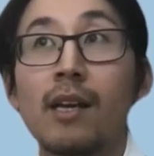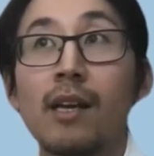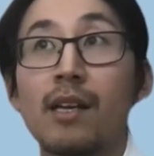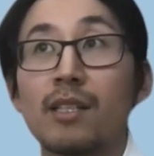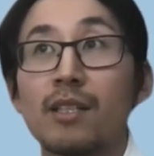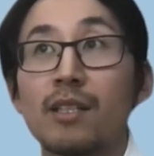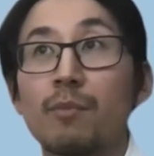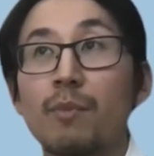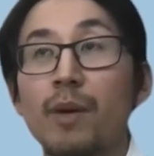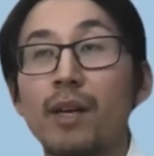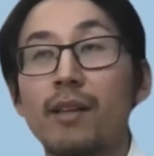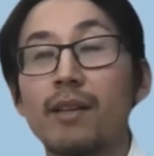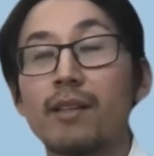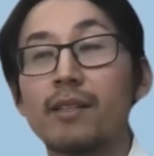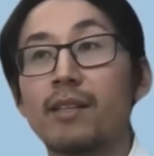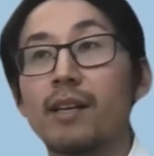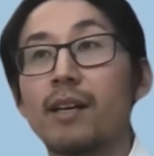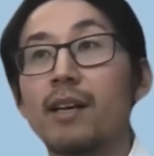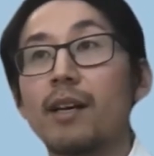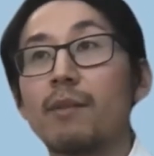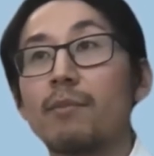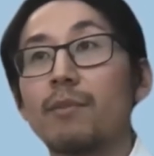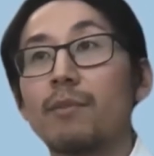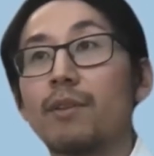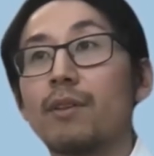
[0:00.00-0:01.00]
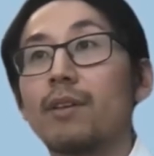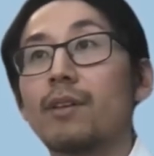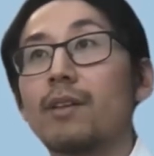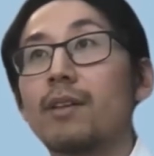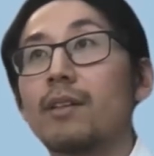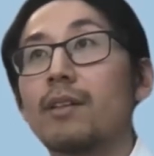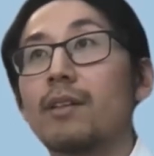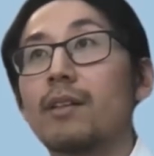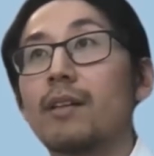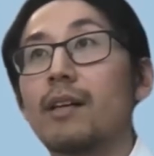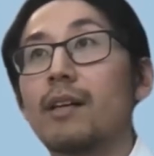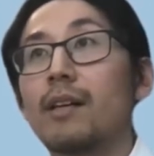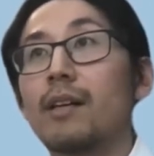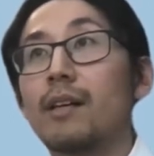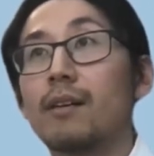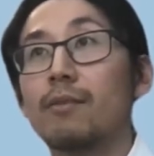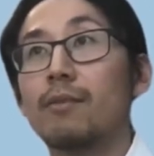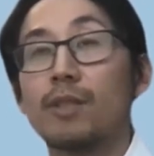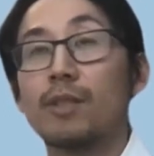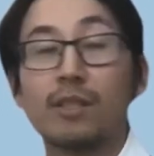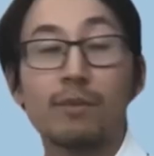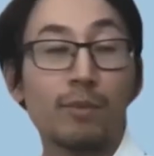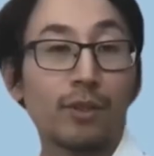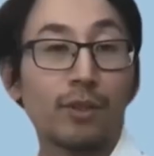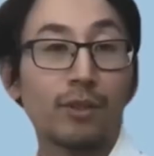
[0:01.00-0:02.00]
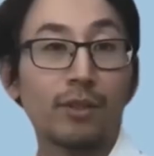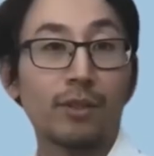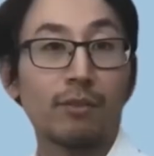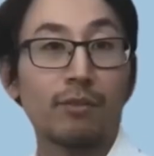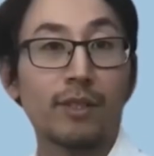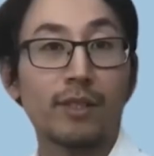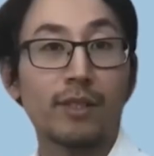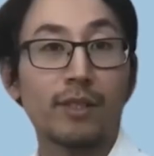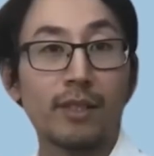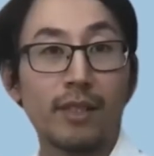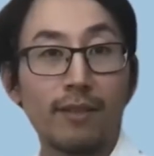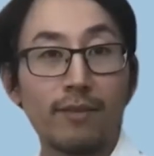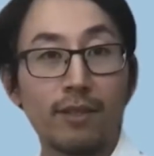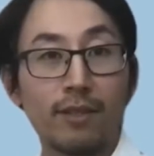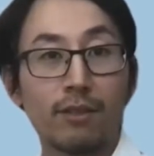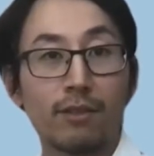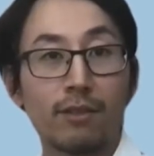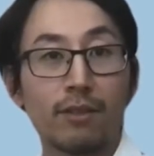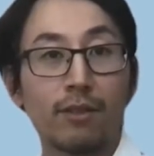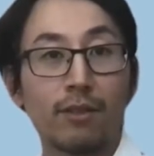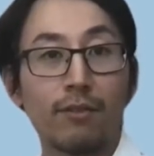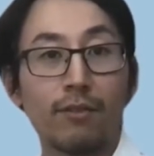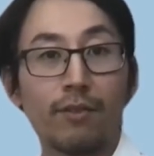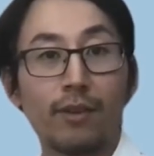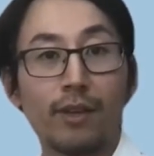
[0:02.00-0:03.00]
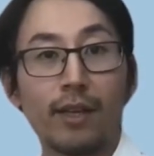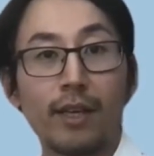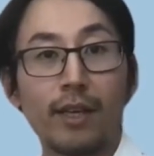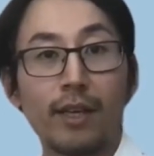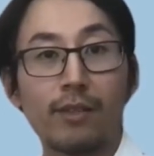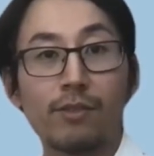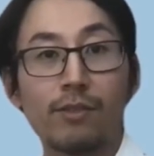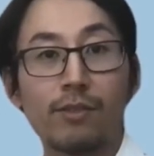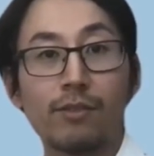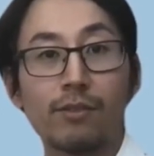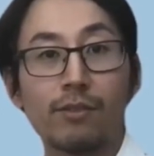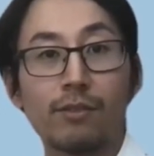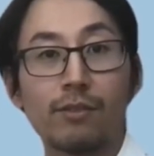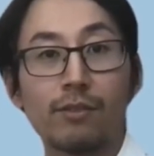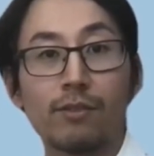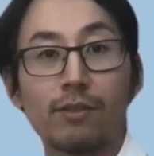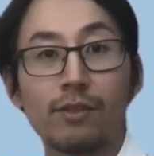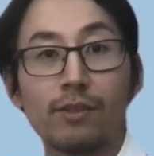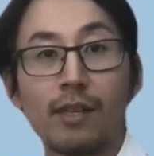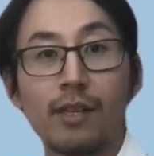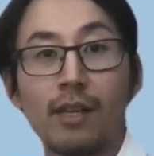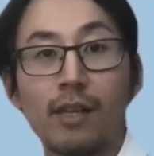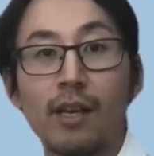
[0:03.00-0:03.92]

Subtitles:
So by the time the responder receives a notification,